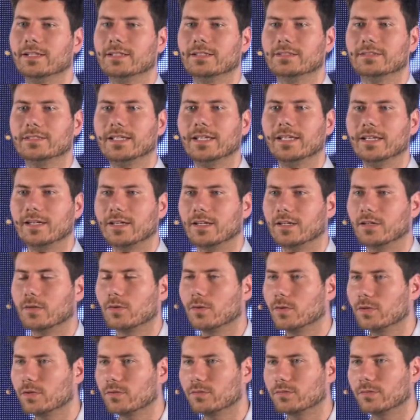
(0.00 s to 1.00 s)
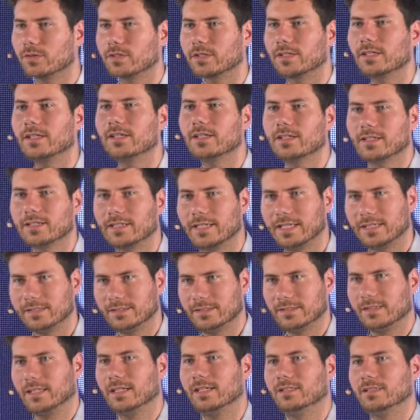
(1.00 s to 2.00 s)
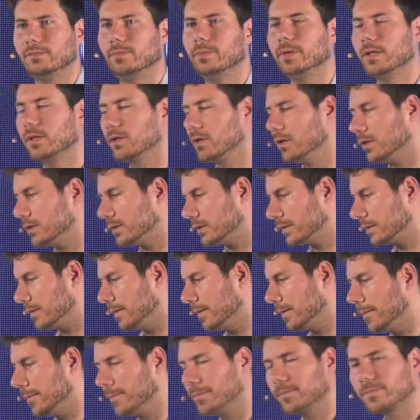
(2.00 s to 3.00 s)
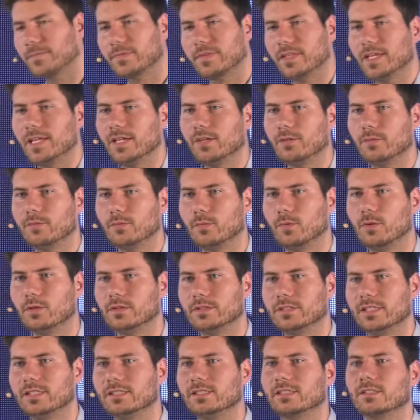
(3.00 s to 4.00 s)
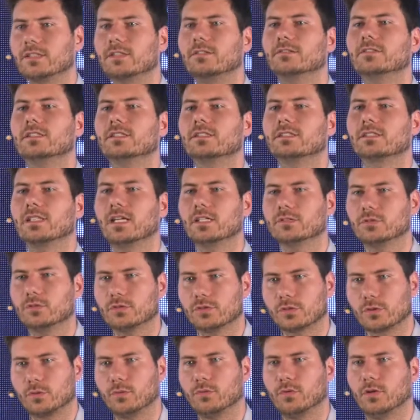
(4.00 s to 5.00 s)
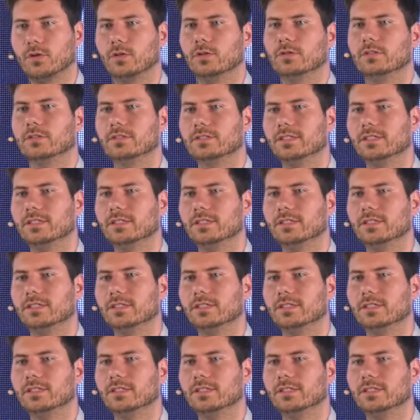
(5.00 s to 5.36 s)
they are all working against us because they serve the status quo.